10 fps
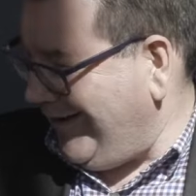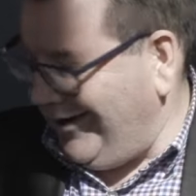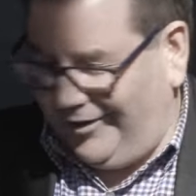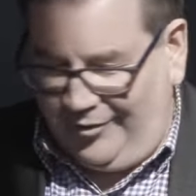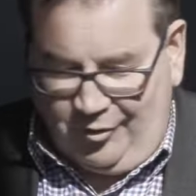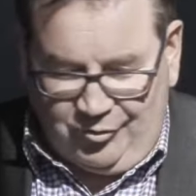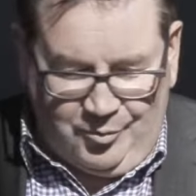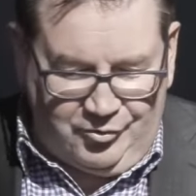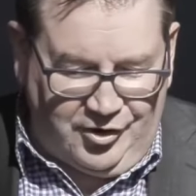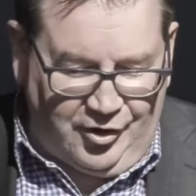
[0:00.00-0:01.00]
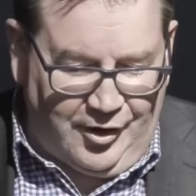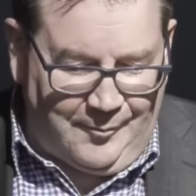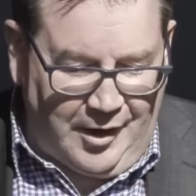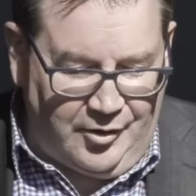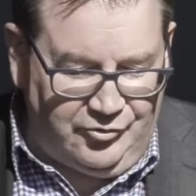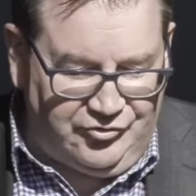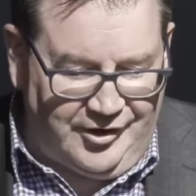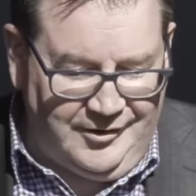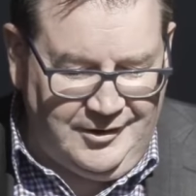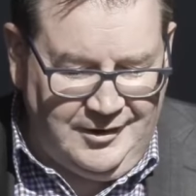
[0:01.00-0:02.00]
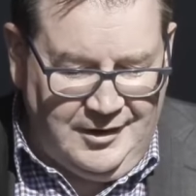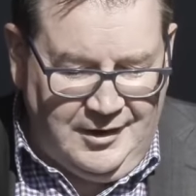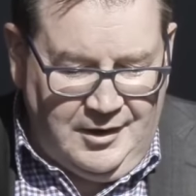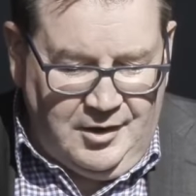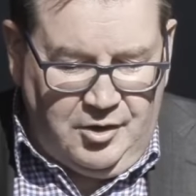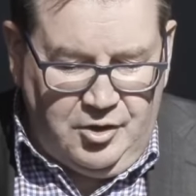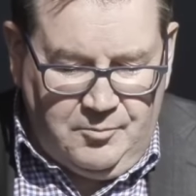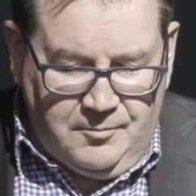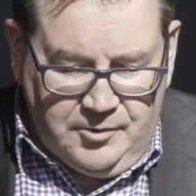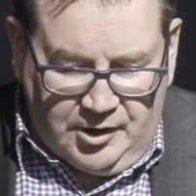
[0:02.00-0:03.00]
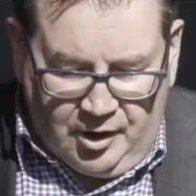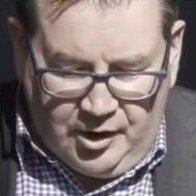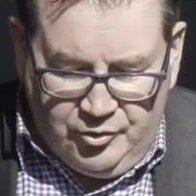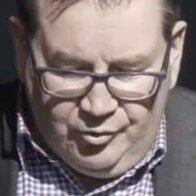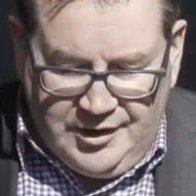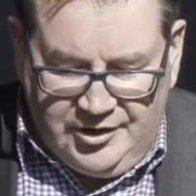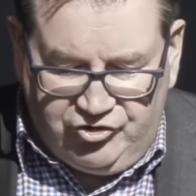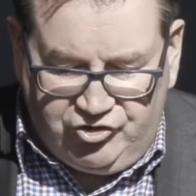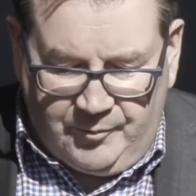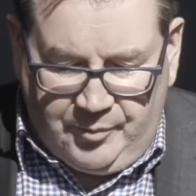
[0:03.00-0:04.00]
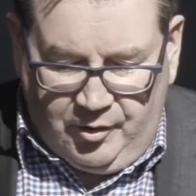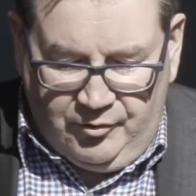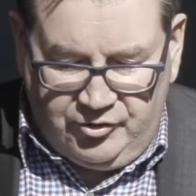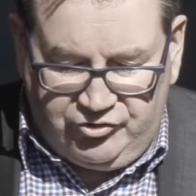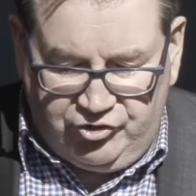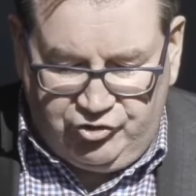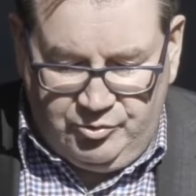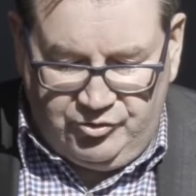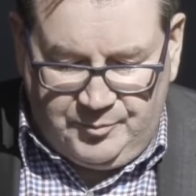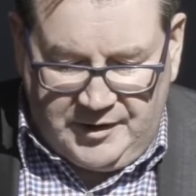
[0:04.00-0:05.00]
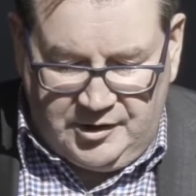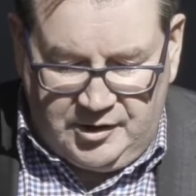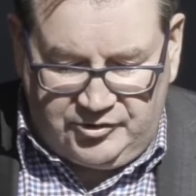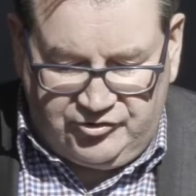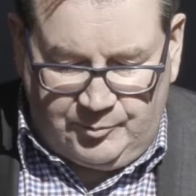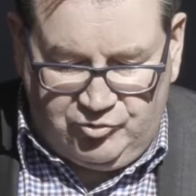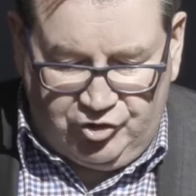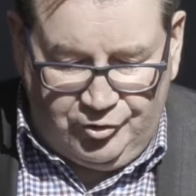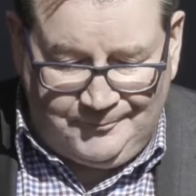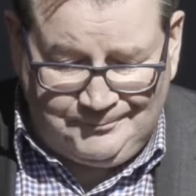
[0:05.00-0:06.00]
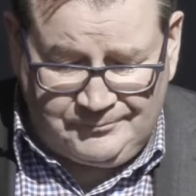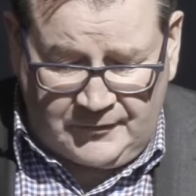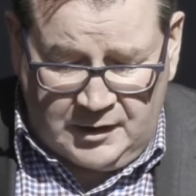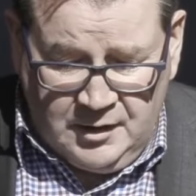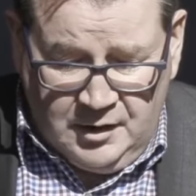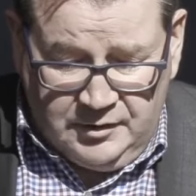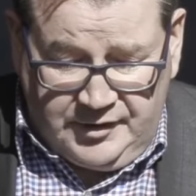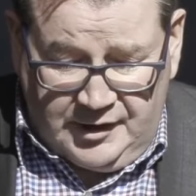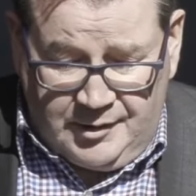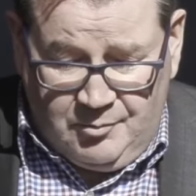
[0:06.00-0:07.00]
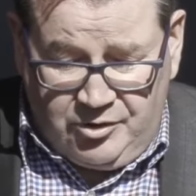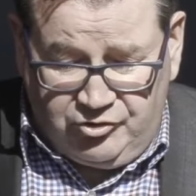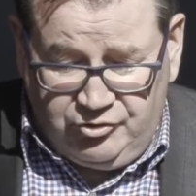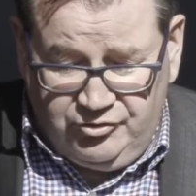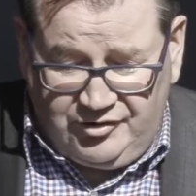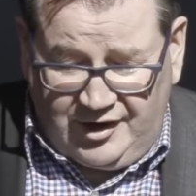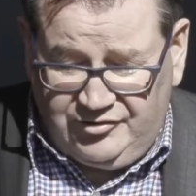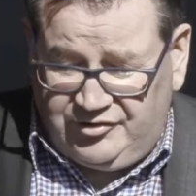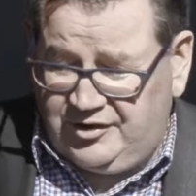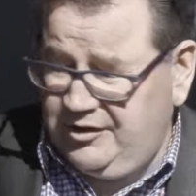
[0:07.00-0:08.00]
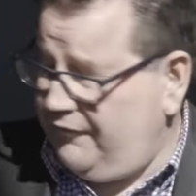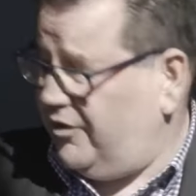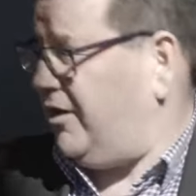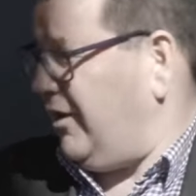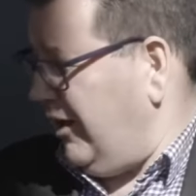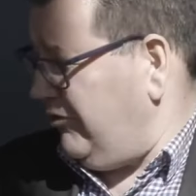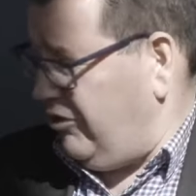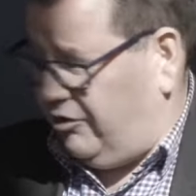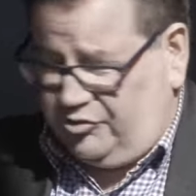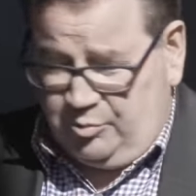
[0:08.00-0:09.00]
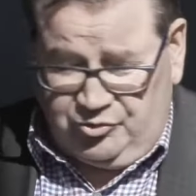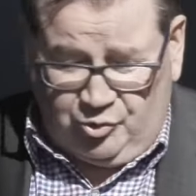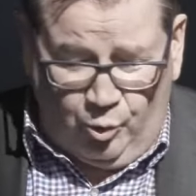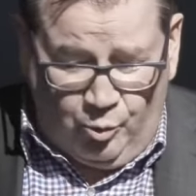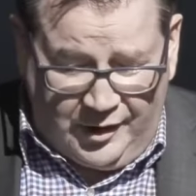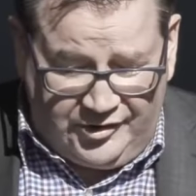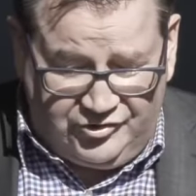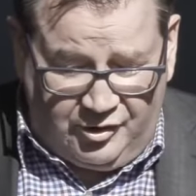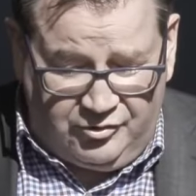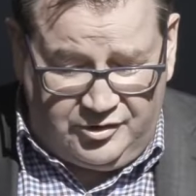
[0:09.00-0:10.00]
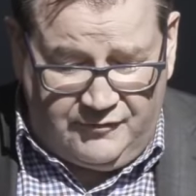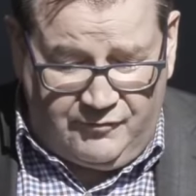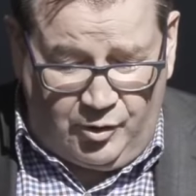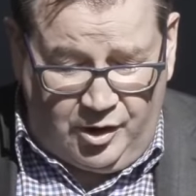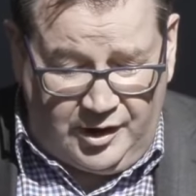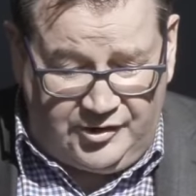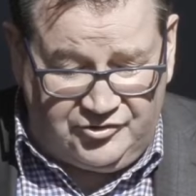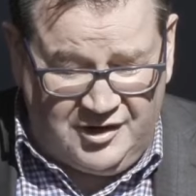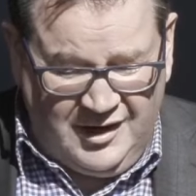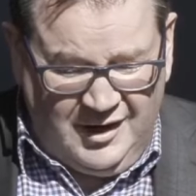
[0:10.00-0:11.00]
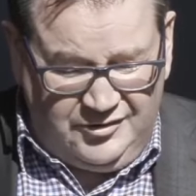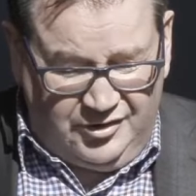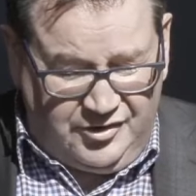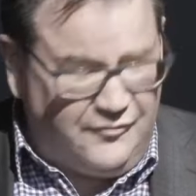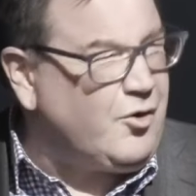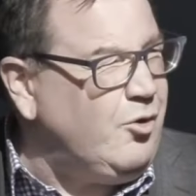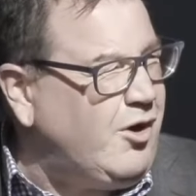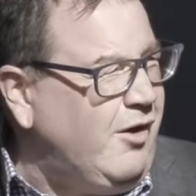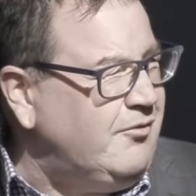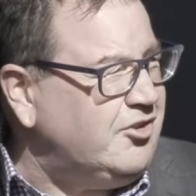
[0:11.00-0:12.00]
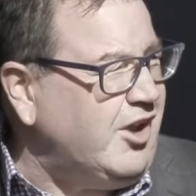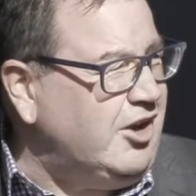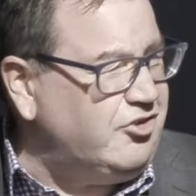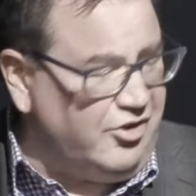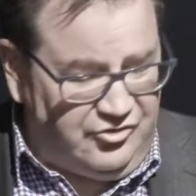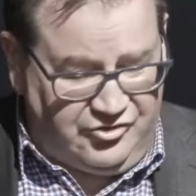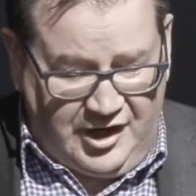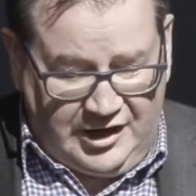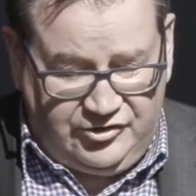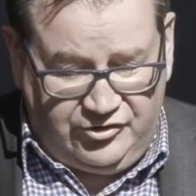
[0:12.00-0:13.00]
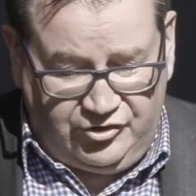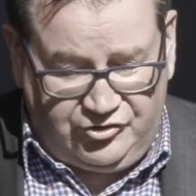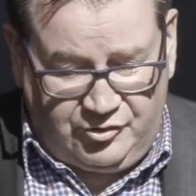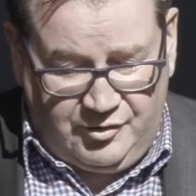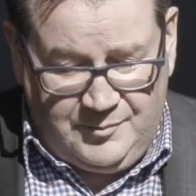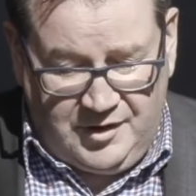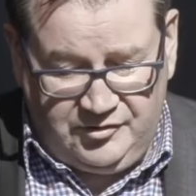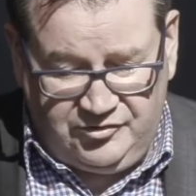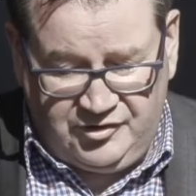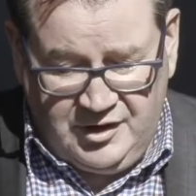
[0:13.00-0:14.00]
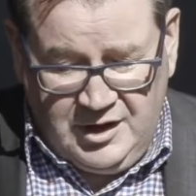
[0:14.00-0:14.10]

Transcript: the Honourable Nanaia Mahuta. Nanaia, your leadership on this issue has been exceptional. Dealing with issues as significant as this was always going to give rise to difficult conversations and to disagreements,